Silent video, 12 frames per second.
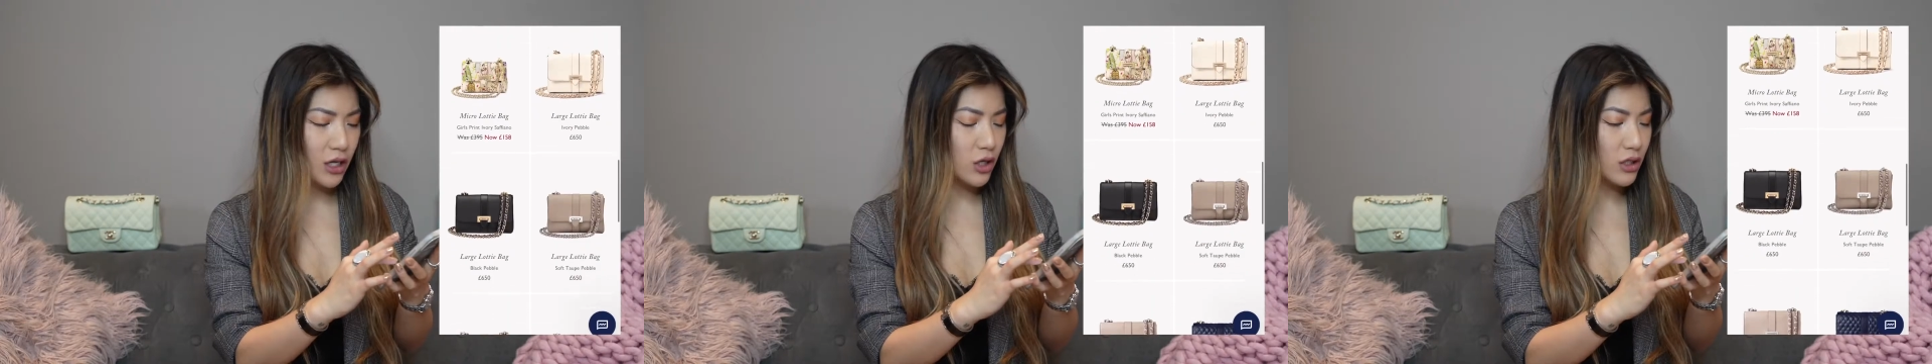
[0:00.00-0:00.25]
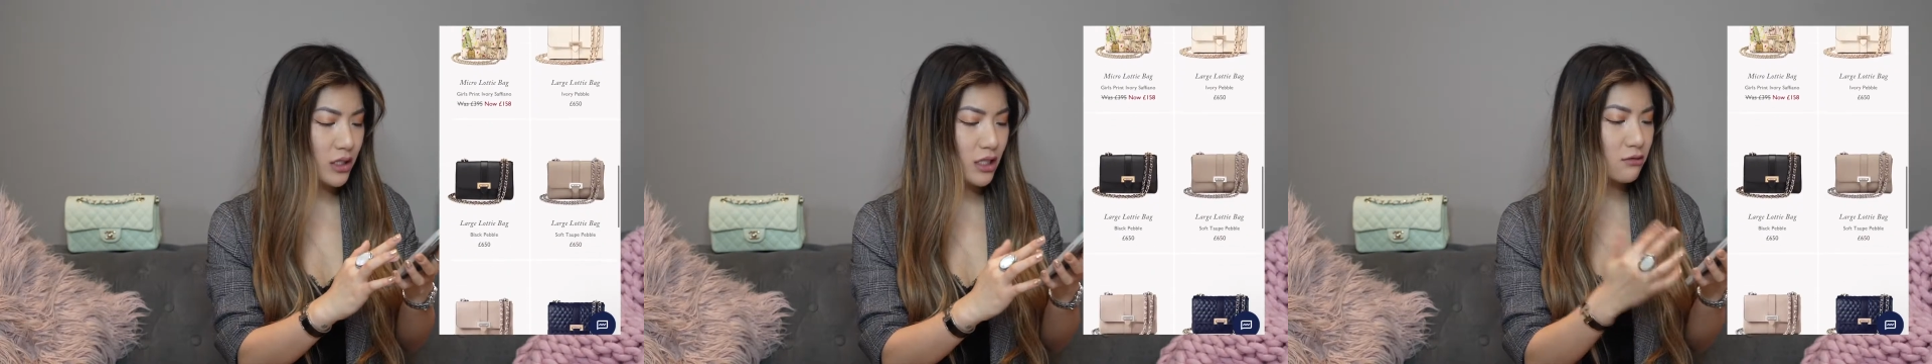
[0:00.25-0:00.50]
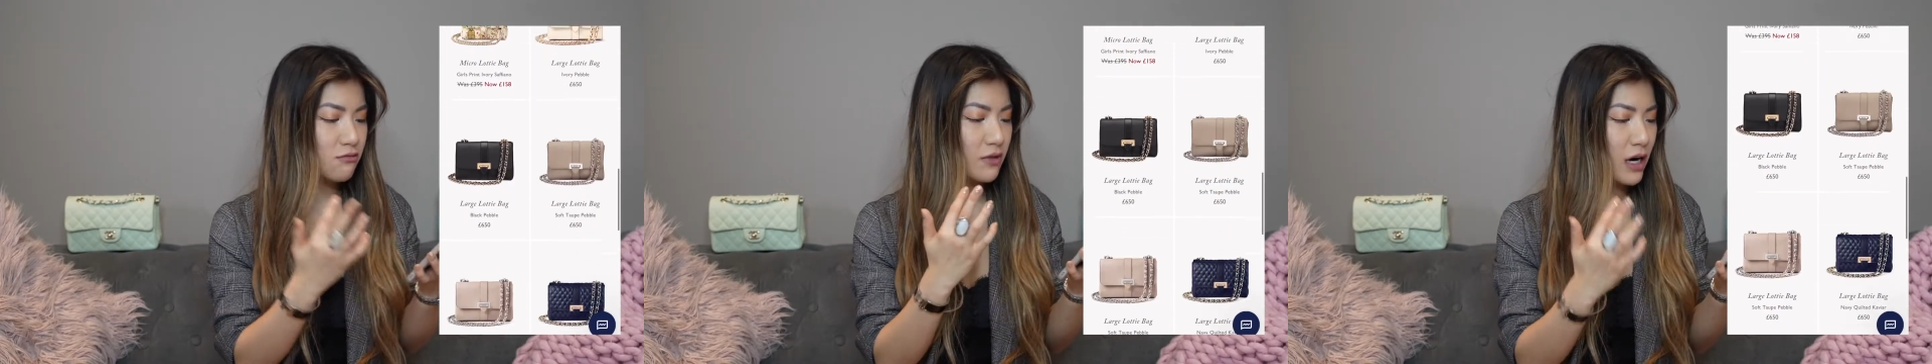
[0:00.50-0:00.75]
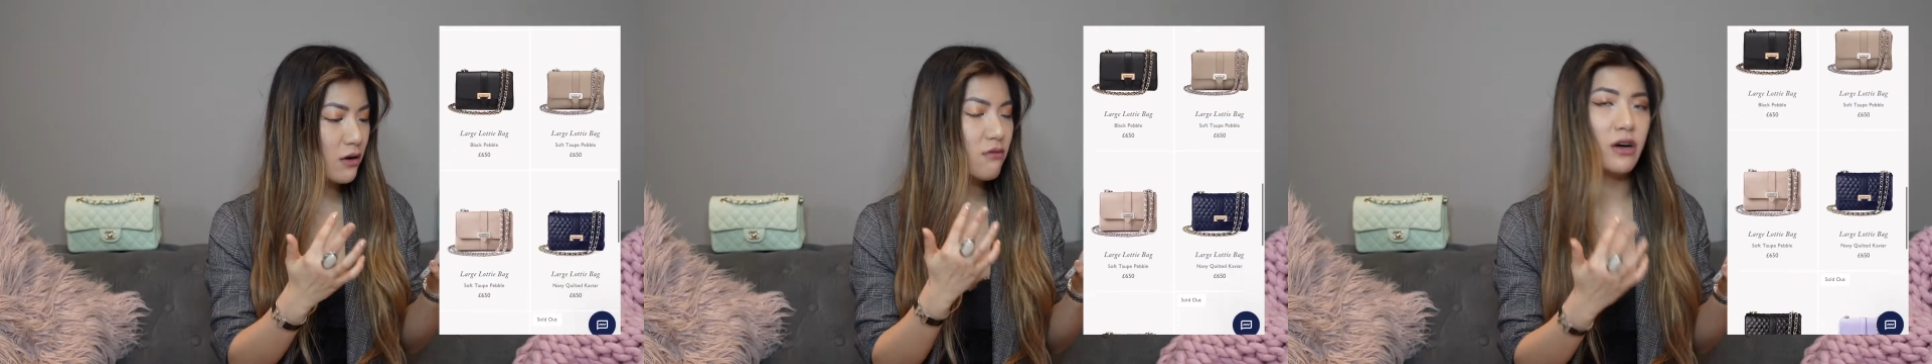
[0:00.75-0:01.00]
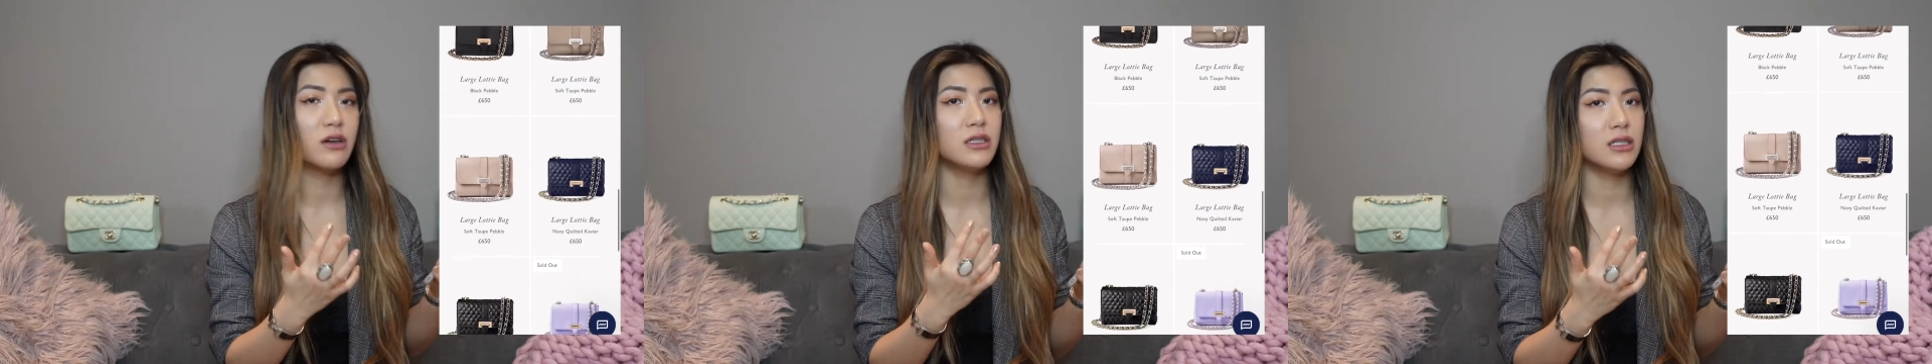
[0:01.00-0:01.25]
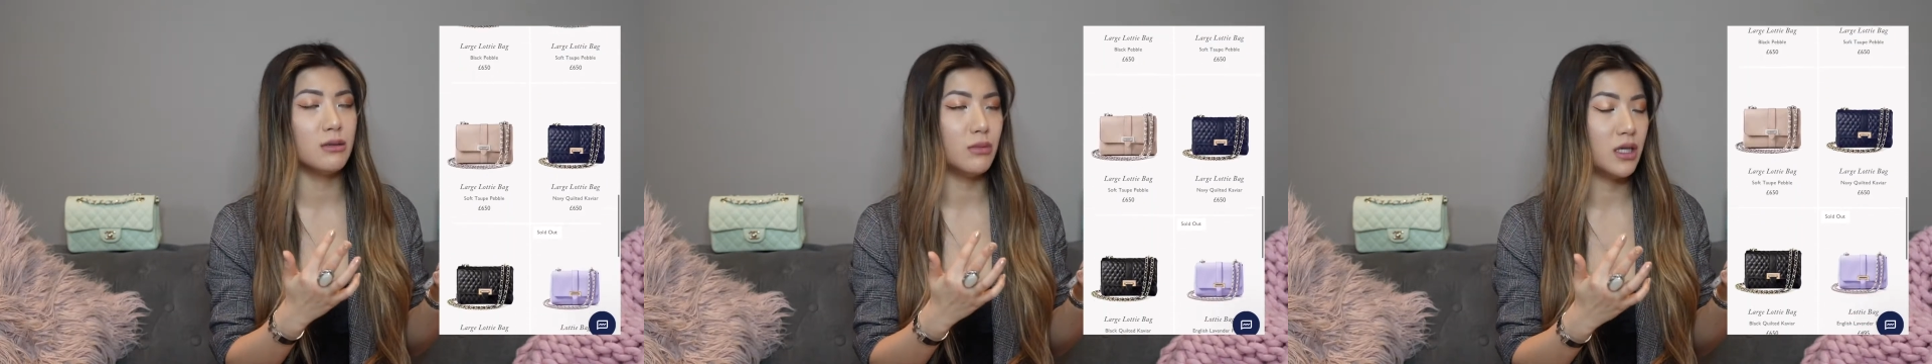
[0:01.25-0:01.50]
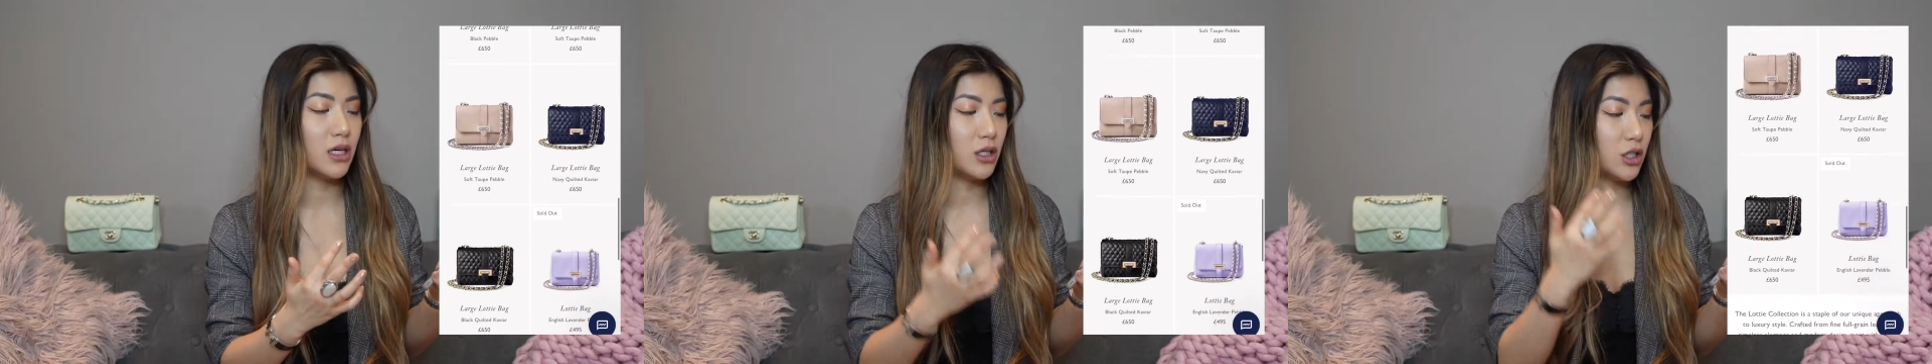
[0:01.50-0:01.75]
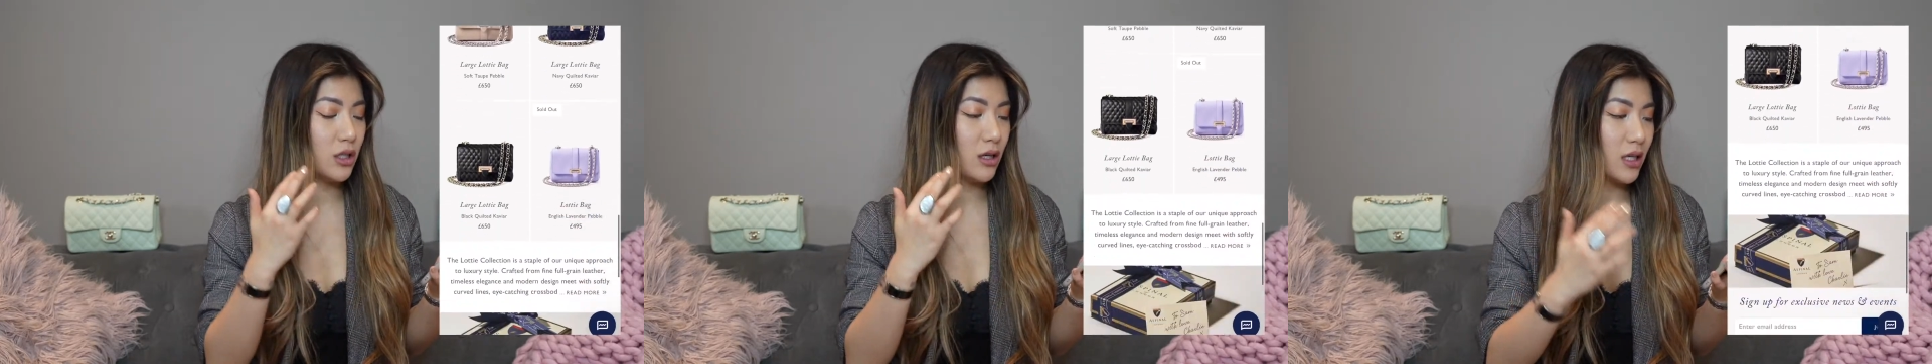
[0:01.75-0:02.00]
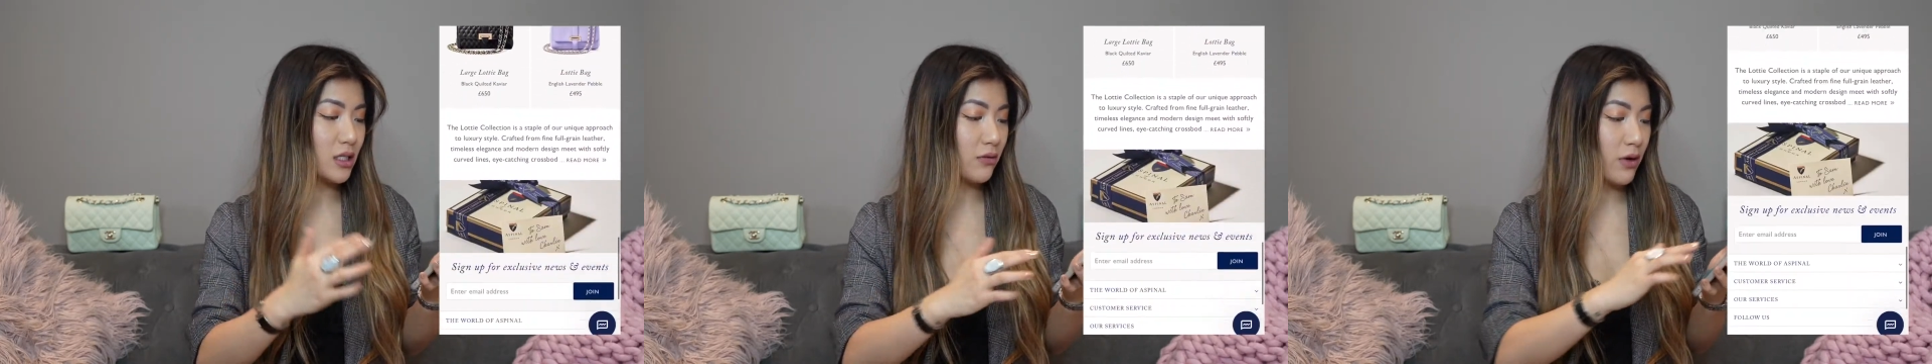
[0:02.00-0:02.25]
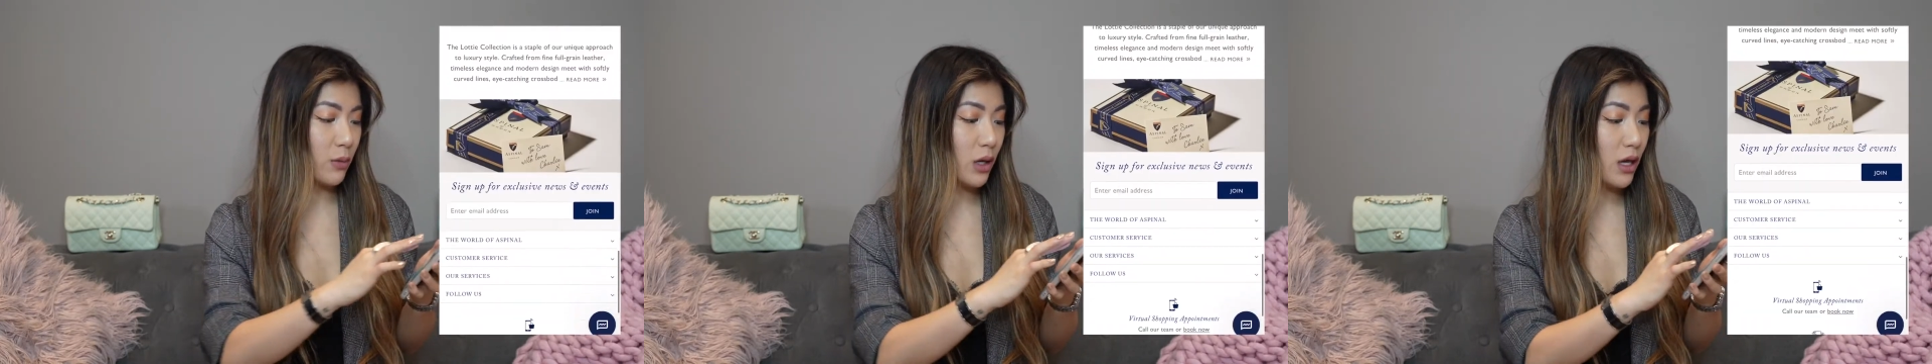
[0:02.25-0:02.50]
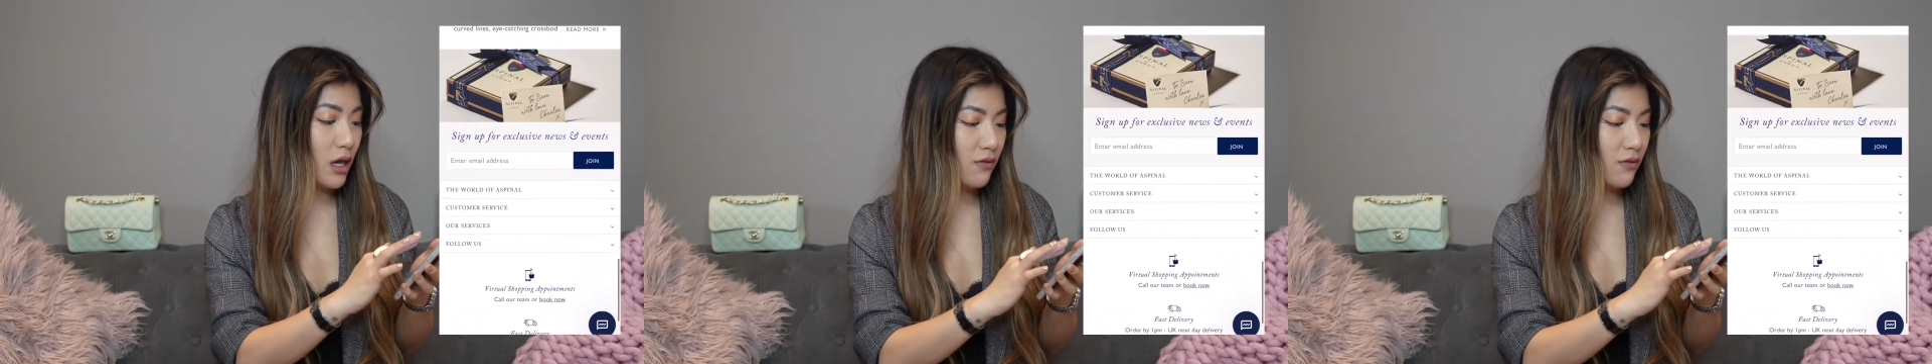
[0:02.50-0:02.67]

And you can see it's very, very similar to the classic fabric. You